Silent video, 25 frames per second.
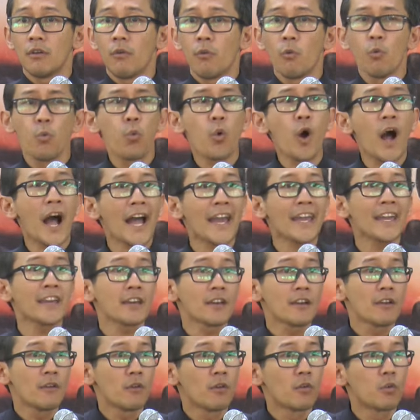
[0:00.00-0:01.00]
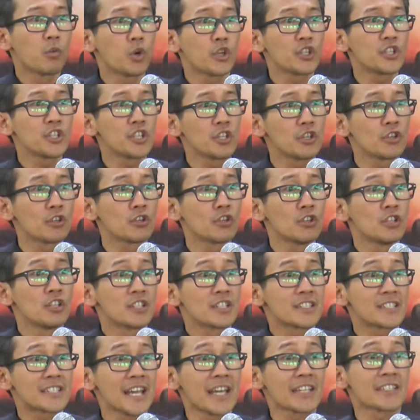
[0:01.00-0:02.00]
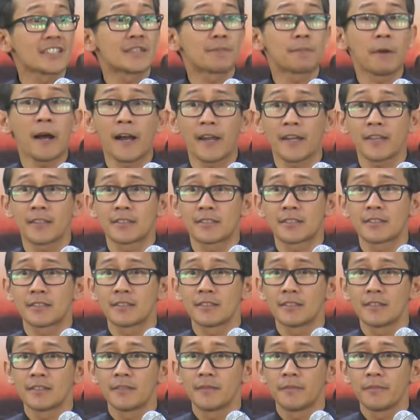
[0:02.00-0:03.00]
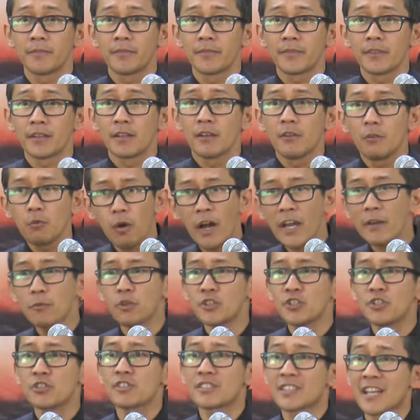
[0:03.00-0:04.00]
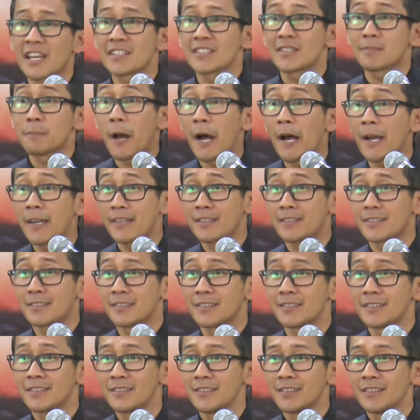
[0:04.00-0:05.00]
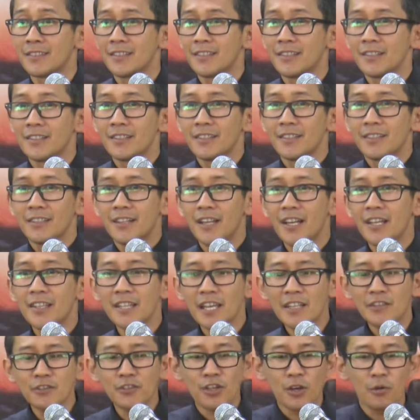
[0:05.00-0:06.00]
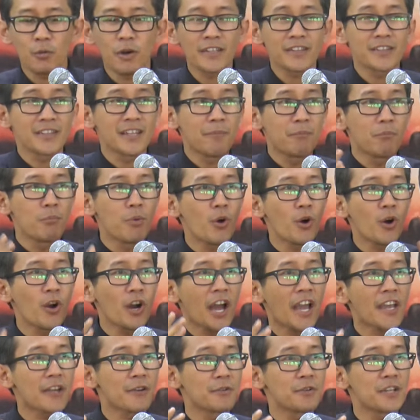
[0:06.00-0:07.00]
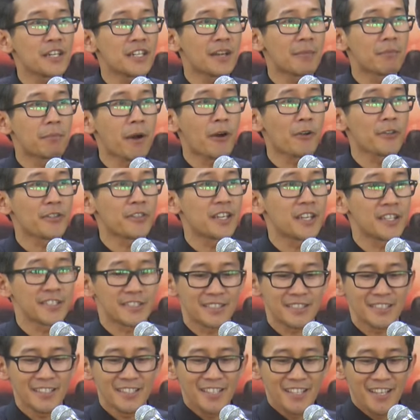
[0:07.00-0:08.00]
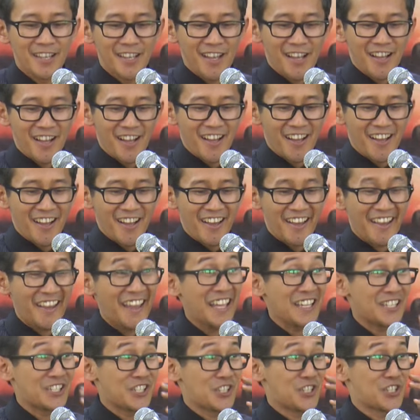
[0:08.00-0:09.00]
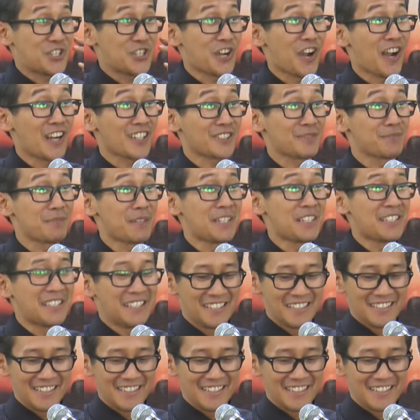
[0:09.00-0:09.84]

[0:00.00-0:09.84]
Why would you send spies? Why would you send spies? And then you know what? The more I read about this, it shocked me.